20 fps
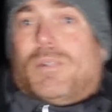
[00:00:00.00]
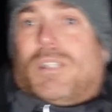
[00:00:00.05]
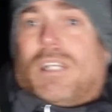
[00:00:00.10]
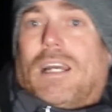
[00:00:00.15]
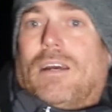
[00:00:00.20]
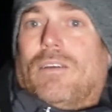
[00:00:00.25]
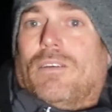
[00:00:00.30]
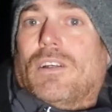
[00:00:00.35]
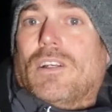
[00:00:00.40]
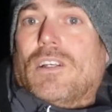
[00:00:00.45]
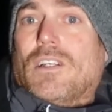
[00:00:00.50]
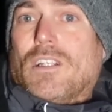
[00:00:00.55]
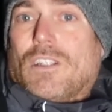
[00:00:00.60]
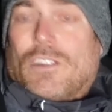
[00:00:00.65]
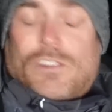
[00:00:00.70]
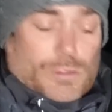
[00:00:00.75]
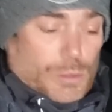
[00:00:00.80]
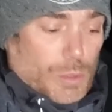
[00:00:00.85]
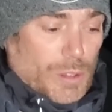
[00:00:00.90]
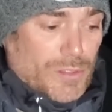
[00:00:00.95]
and down,
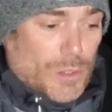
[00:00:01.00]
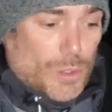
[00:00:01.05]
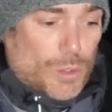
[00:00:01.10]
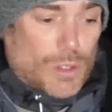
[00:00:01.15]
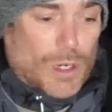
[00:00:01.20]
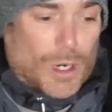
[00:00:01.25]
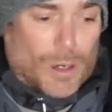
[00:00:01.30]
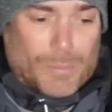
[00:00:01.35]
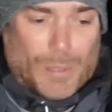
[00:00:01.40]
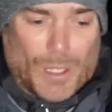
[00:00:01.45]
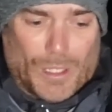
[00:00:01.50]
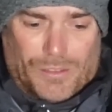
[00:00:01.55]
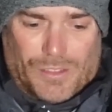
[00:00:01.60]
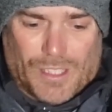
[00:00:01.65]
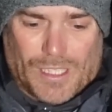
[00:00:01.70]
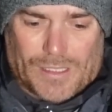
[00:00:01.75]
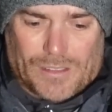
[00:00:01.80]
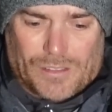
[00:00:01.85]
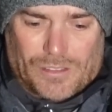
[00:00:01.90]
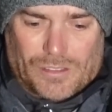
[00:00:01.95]
swivel on both
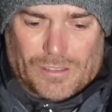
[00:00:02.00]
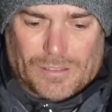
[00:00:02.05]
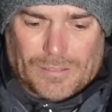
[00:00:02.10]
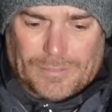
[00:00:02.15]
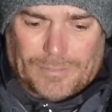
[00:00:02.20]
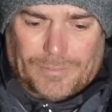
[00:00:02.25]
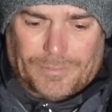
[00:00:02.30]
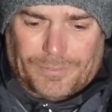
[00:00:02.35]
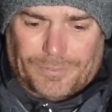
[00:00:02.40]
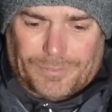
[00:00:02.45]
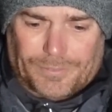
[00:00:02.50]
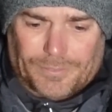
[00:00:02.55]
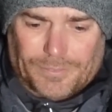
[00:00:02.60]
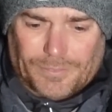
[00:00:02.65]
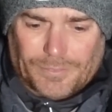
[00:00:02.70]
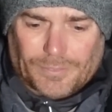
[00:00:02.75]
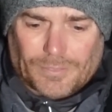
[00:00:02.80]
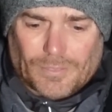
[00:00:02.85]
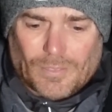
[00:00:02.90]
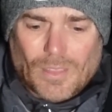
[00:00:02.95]
ends.
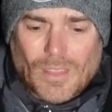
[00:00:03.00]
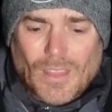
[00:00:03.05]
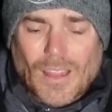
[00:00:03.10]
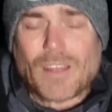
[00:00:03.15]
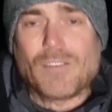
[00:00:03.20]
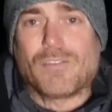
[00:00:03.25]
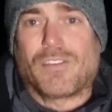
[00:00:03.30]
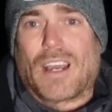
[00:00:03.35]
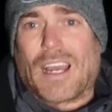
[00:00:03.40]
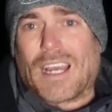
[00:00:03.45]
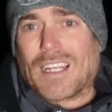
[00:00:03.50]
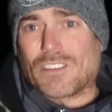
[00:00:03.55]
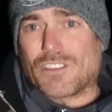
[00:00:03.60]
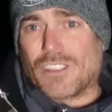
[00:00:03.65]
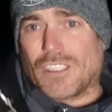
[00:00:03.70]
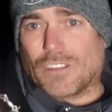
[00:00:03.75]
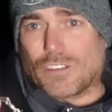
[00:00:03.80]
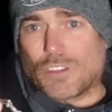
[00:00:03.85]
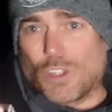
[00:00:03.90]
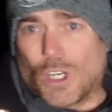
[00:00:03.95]
In fact,
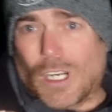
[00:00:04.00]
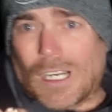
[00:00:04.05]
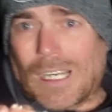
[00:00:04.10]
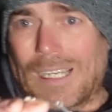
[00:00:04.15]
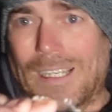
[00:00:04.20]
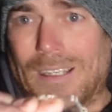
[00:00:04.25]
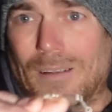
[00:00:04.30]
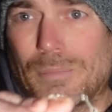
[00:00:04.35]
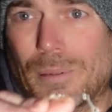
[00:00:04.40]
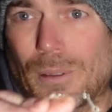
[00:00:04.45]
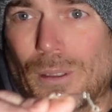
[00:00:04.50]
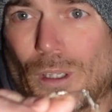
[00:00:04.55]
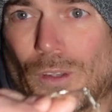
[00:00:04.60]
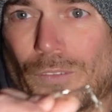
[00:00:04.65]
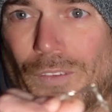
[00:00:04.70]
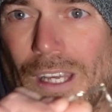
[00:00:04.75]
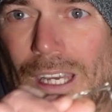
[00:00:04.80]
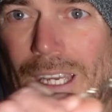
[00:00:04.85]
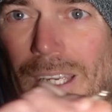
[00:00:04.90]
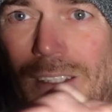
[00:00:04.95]
actually, it's got a clip on
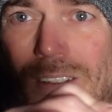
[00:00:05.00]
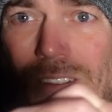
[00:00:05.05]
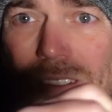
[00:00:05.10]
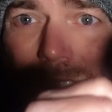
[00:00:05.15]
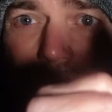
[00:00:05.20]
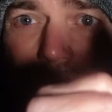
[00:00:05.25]
that end,